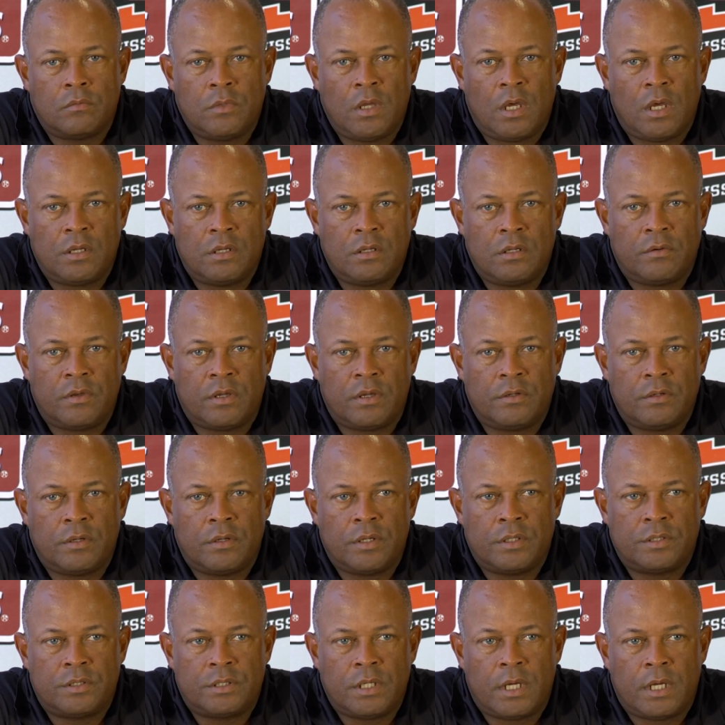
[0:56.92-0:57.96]
Yeah, you.
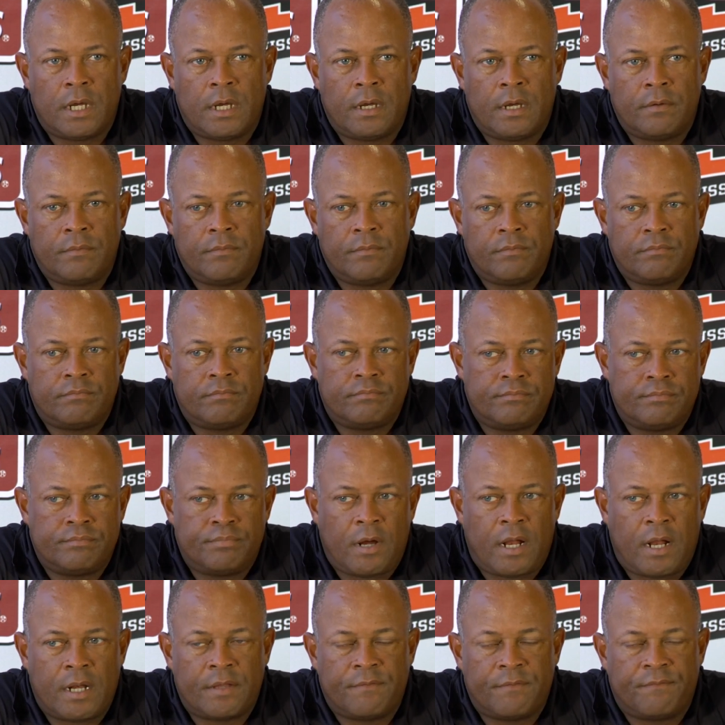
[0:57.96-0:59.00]
It, it's. Uh,
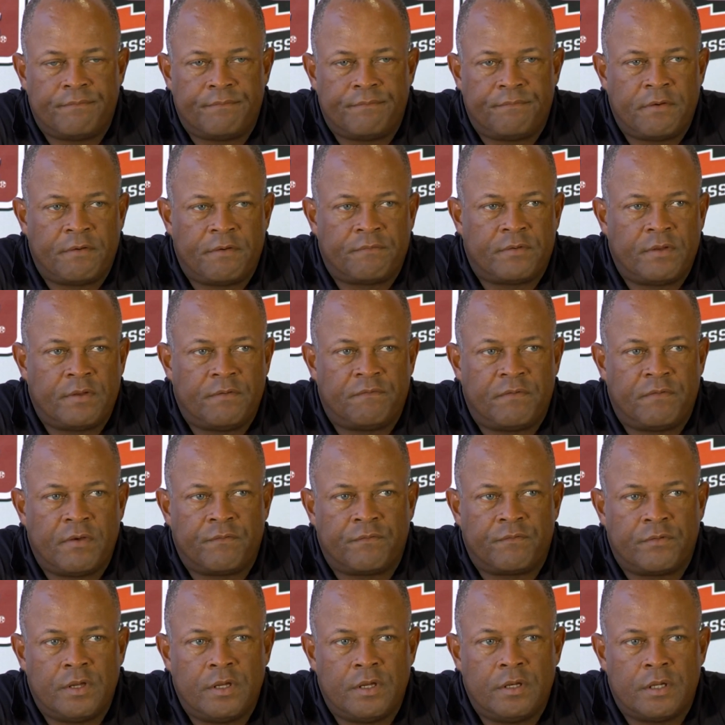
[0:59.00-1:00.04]
probably
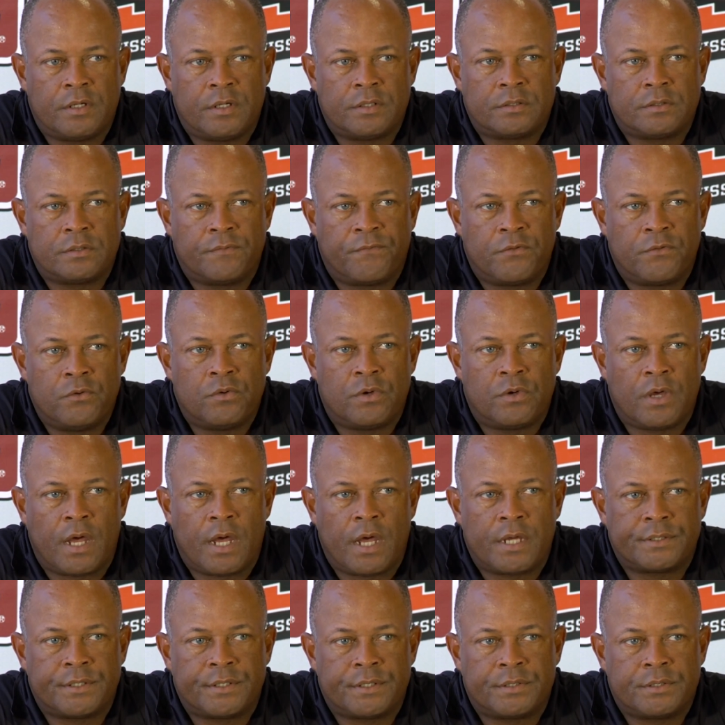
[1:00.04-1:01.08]
50-50. There's a few
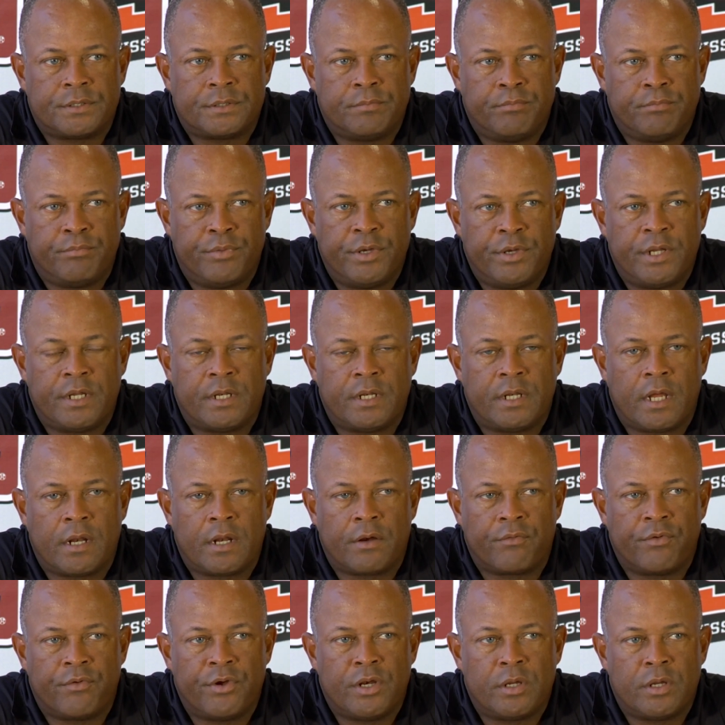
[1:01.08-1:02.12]
guys that's been in
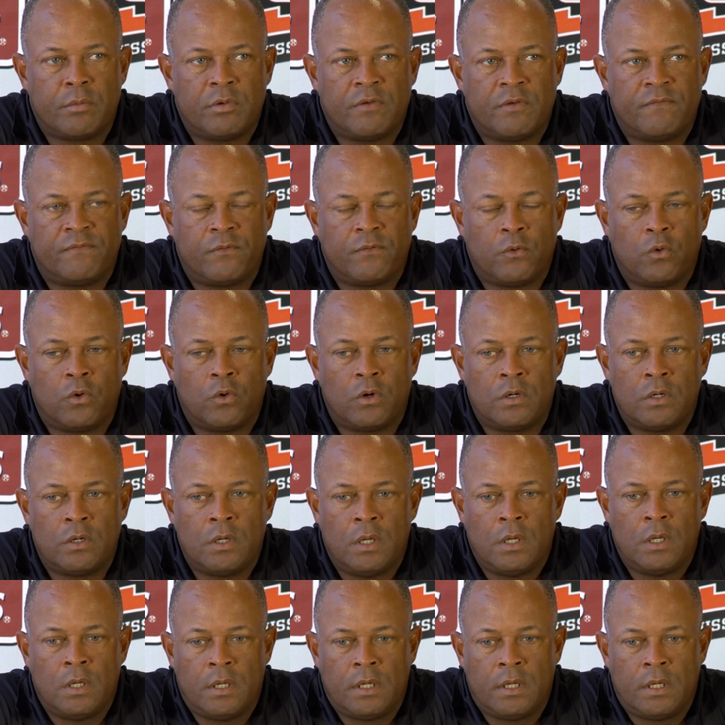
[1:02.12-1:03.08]
that arena before.